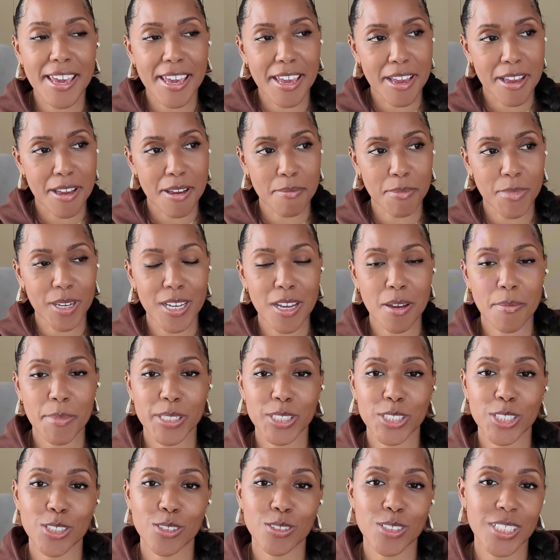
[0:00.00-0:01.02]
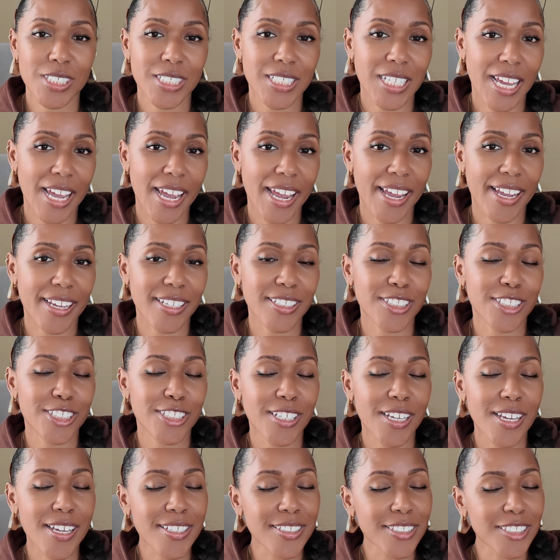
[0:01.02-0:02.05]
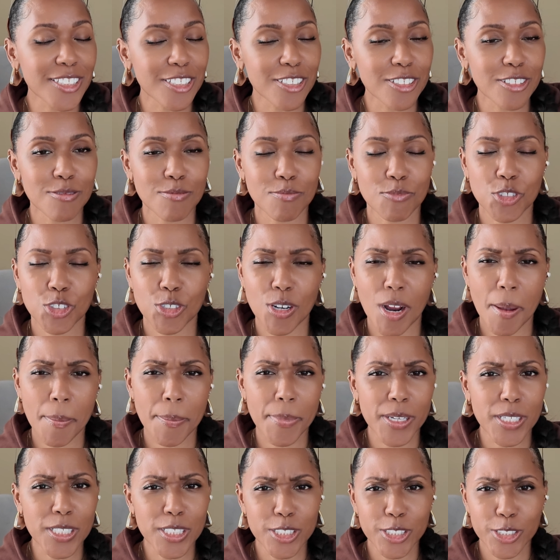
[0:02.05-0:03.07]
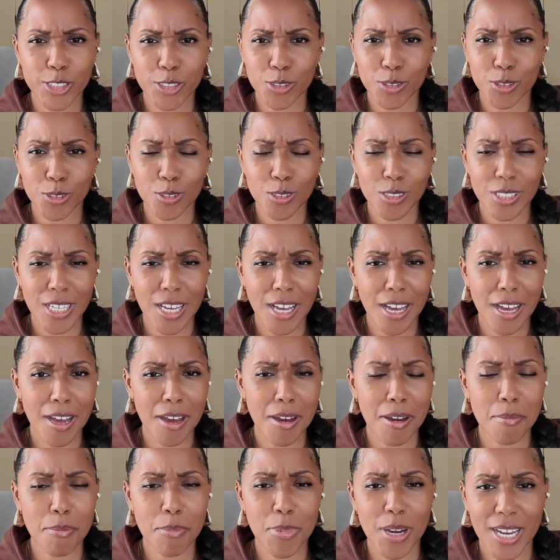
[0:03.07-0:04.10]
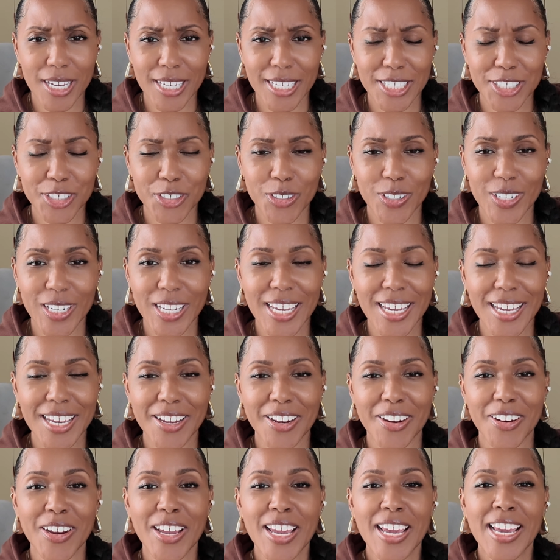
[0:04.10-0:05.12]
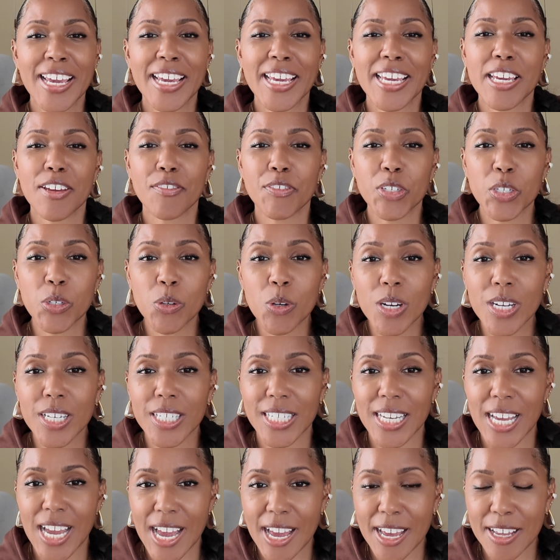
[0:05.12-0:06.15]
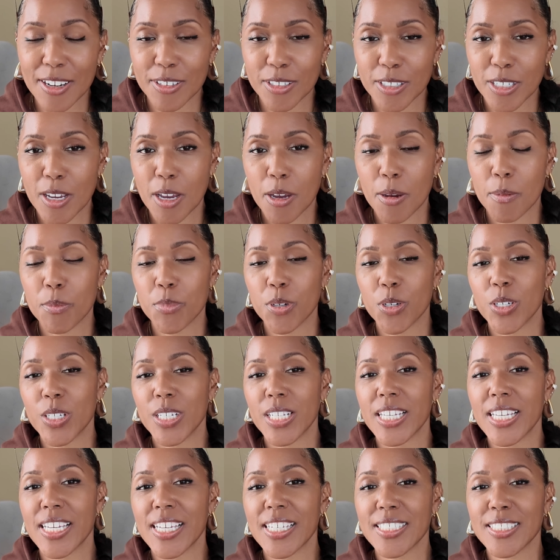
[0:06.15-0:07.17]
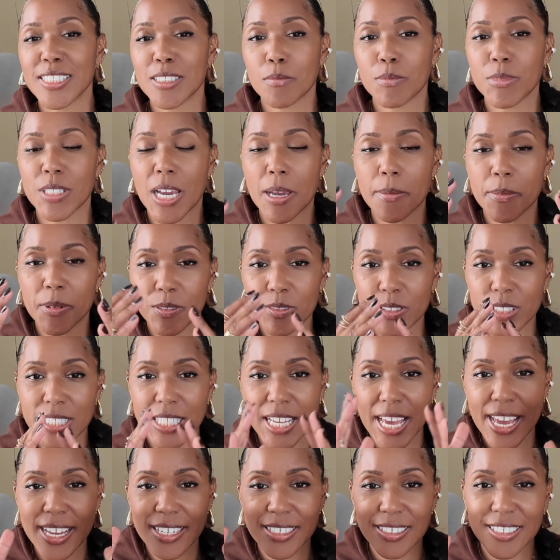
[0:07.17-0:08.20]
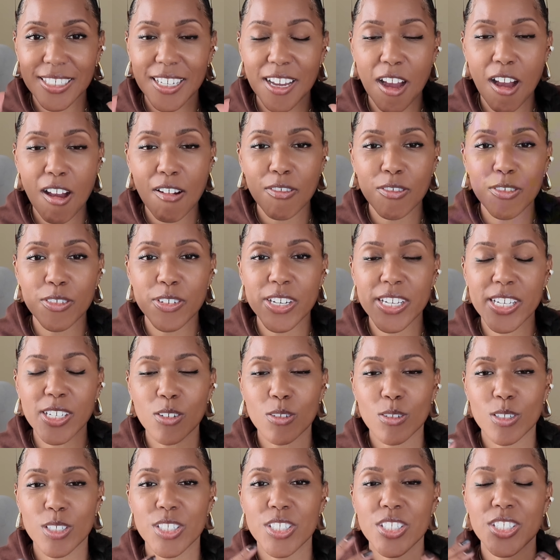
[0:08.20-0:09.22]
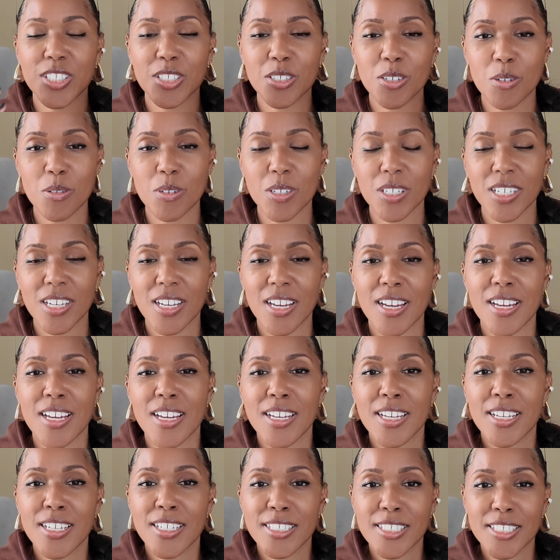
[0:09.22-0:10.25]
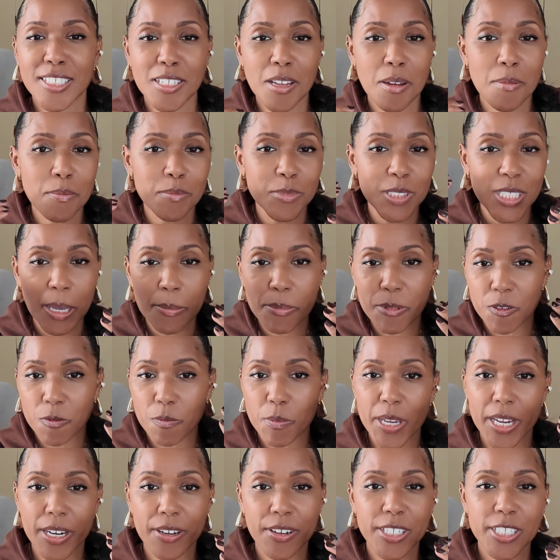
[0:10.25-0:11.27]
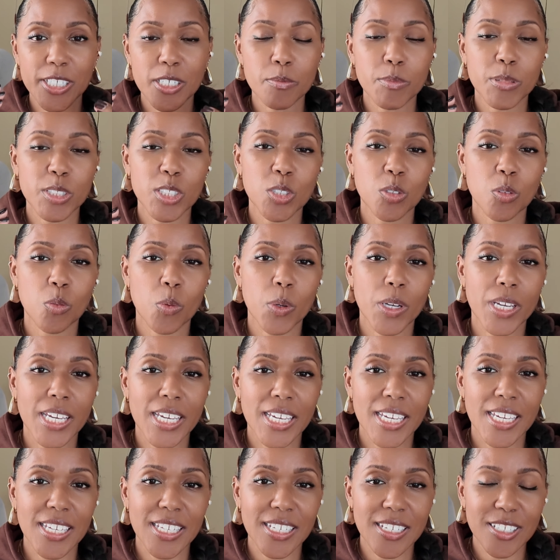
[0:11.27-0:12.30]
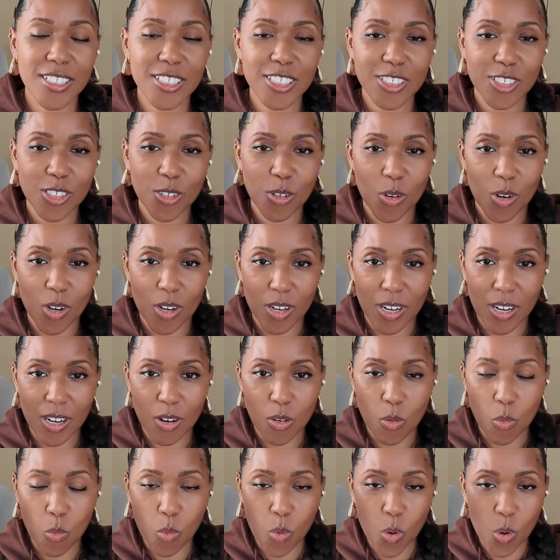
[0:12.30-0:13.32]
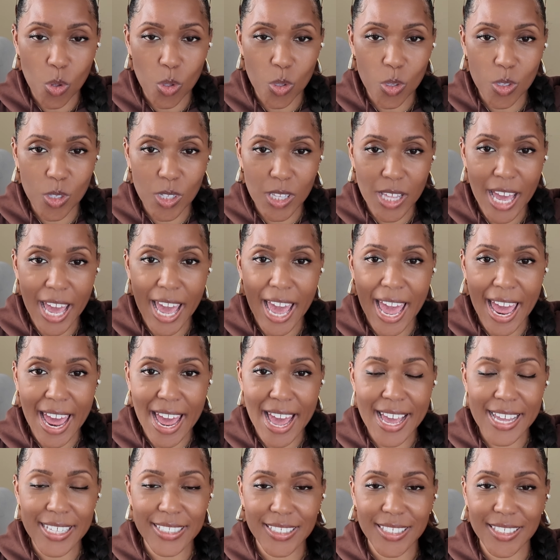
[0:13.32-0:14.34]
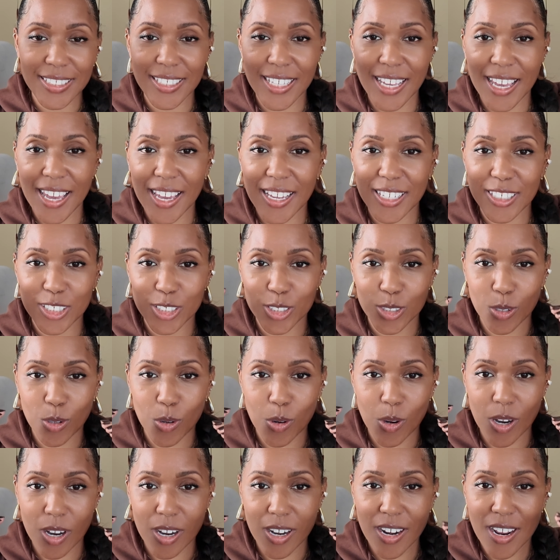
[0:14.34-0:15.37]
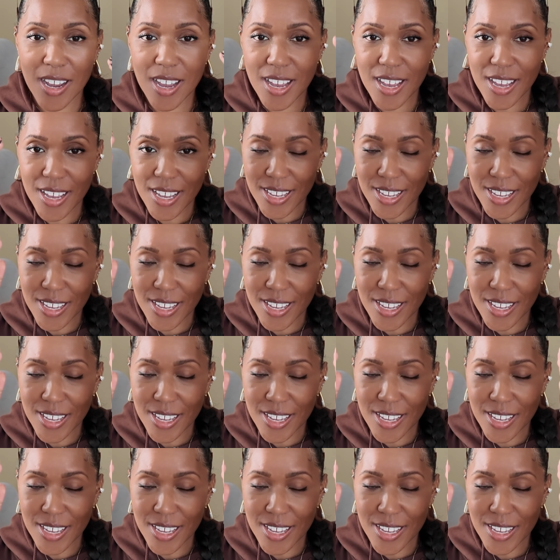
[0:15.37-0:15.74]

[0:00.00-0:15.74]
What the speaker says: am coming to you today just to drop a little bug in your ear. If you are not putting some type of satin covering or silk, some type of barrier between your wool hats and your